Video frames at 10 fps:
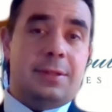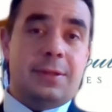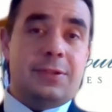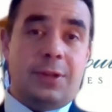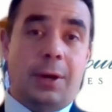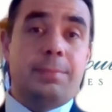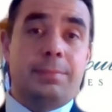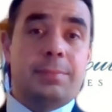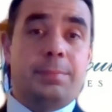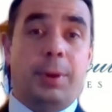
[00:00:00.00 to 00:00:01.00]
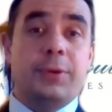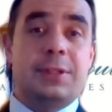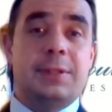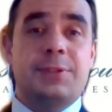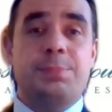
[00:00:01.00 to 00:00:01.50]
some
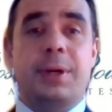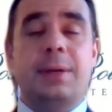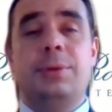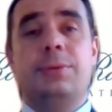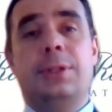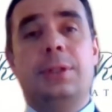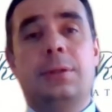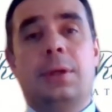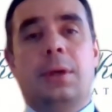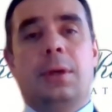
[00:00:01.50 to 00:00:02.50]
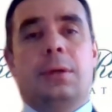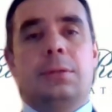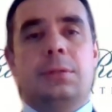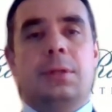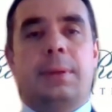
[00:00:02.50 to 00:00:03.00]
positive spread between
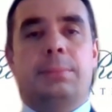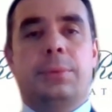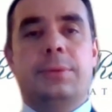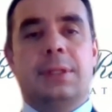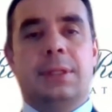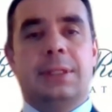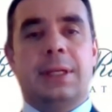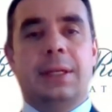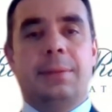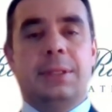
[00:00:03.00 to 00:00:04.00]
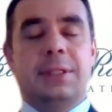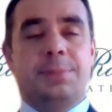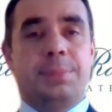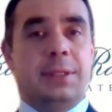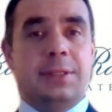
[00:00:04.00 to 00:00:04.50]
German goods and Italian
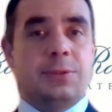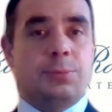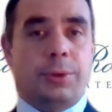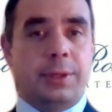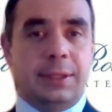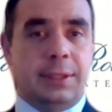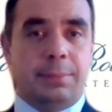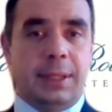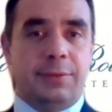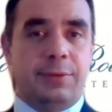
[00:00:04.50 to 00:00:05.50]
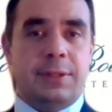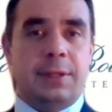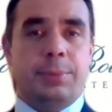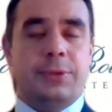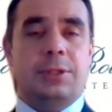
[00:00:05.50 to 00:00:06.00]
BTPs is warranted by the
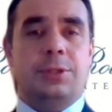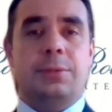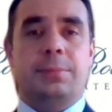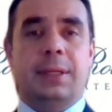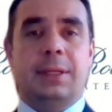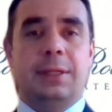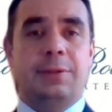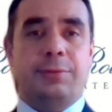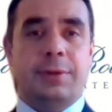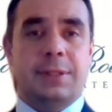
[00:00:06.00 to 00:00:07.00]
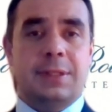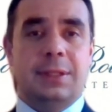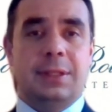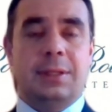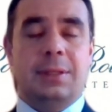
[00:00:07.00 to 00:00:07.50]
fiscal position, by the difference
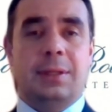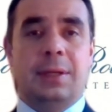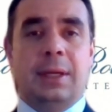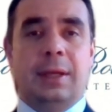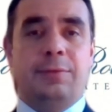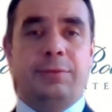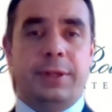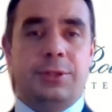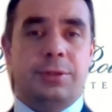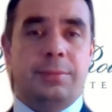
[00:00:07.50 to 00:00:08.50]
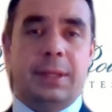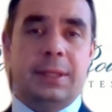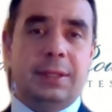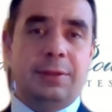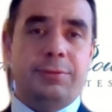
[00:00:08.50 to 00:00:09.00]
in uh, inflation, by
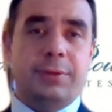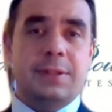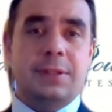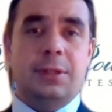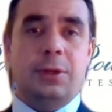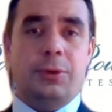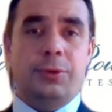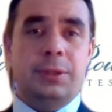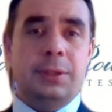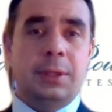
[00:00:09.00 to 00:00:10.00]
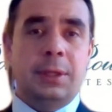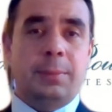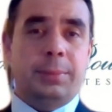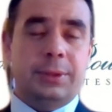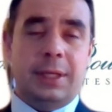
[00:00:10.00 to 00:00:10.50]
the difference in growth
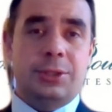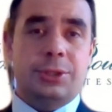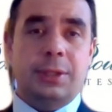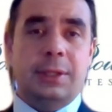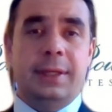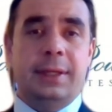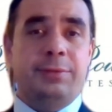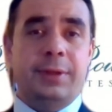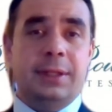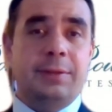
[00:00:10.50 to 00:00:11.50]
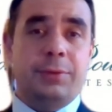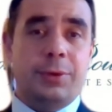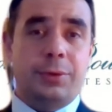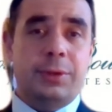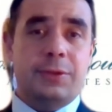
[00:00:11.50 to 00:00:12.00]
potential and effective
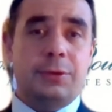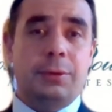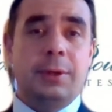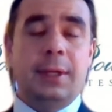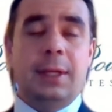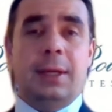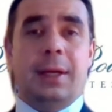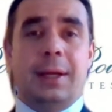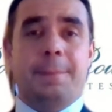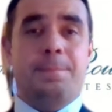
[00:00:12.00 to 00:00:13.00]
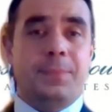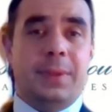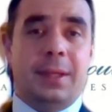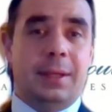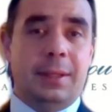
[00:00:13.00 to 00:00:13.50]
growth. So um,
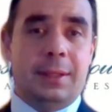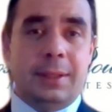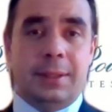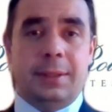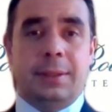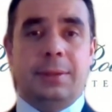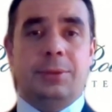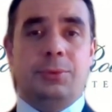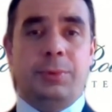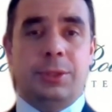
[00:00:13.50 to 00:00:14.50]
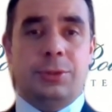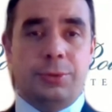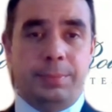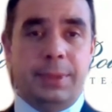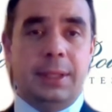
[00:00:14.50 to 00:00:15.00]
uh, we
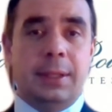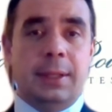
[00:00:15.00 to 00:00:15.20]
should be